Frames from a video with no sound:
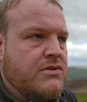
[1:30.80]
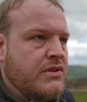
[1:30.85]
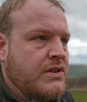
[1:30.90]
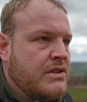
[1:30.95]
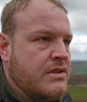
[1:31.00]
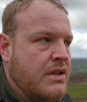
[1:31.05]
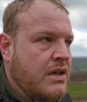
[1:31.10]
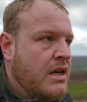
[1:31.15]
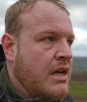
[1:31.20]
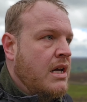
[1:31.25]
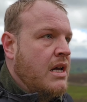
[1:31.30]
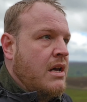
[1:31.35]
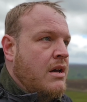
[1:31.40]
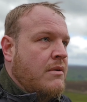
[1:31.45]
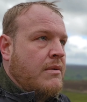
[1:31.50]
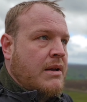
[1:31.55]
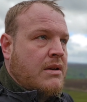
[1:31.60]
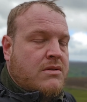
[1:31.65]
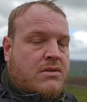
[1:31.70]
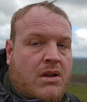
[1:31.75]
District,
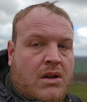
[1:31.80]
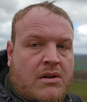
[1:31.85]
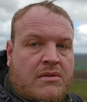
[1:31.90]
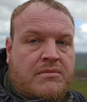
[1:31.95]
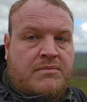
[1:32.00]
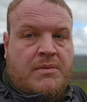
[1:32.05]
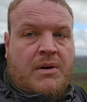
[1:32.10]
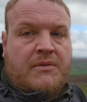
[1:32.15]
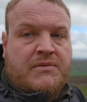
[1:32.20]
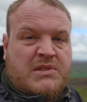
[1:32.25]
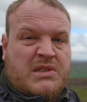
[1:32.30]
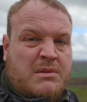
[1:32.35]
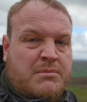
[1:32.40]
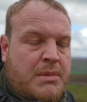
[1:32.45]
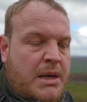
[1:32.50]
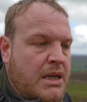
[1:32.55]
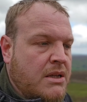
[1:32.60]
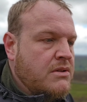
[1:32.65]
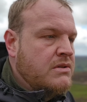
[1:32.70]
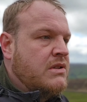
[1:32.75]
where there's a lot of,
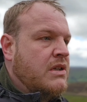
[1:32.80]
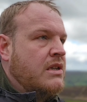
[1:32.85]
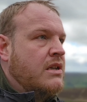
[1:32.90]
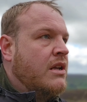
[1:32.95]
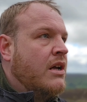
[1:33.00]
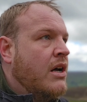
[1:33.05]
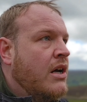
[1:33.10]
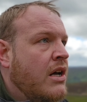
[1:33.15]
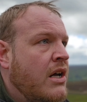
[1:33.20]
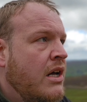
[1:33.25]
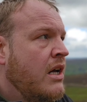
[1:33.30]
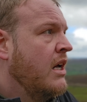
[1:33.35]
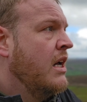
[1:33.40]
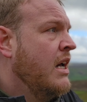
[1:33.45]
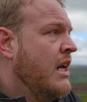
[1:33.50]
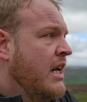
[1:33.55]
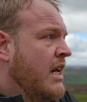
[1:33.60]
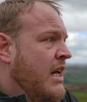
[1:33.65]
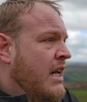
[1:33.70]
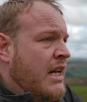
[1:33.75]
obviously, mills, and
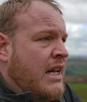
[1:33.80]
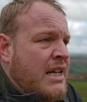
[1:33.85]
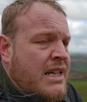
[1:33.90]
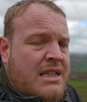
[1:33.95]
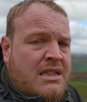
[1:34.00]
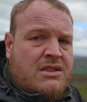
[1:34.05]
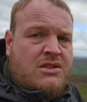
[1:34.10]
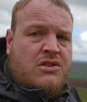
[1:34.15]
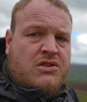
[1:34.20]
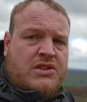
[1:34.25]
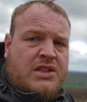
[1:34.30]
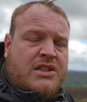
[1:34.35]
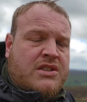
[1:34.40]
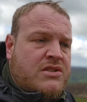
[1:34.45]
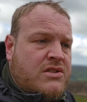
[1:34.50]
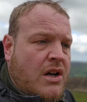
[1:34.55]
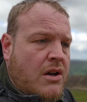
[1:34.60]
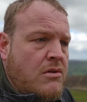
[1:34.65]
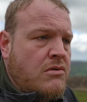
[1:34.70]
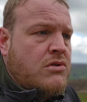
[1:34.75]
just
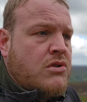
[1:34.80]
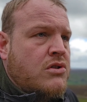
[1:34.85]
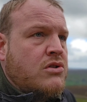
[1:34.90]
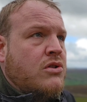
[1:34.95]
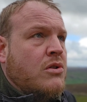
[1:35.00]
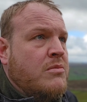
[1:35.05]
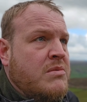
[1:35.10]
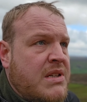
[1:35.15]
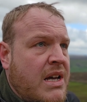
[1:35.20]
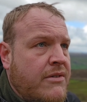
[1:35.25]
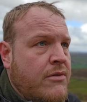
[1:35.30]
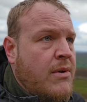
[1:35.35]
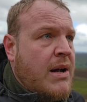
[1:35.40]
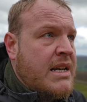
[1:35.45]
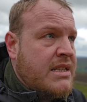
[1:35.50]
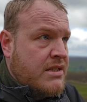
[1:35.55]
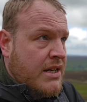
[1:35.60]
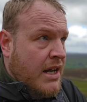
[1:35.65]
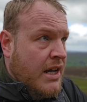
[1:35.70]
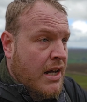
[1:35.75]
these stones just dumped
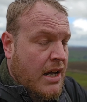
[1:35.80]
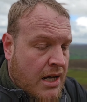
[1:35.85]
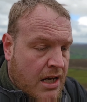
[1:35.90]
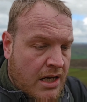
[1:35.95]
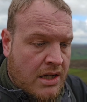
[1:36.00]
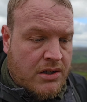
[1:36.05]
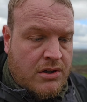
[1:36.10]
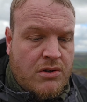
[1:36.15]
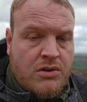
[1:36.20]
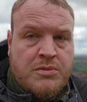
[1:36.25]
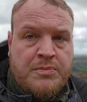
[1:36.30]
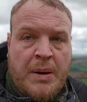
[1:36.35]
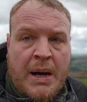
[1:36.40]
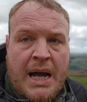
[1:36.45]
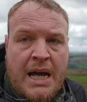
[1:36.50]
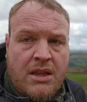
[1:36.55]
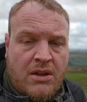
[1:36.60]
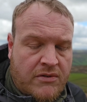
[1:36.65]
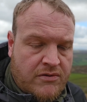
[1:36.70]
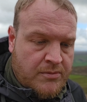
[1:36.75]
everywhere. There's a huge
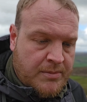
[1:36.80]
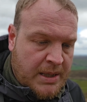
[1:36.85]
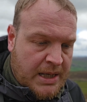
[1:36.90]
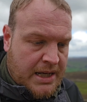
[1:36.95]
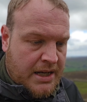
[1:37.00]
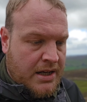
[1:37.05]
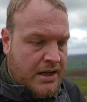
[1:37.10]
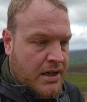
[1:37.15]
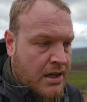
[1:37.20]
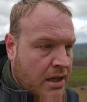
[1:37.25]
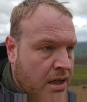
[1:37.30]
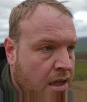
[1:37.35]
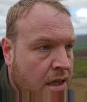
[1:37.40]
pile of them here.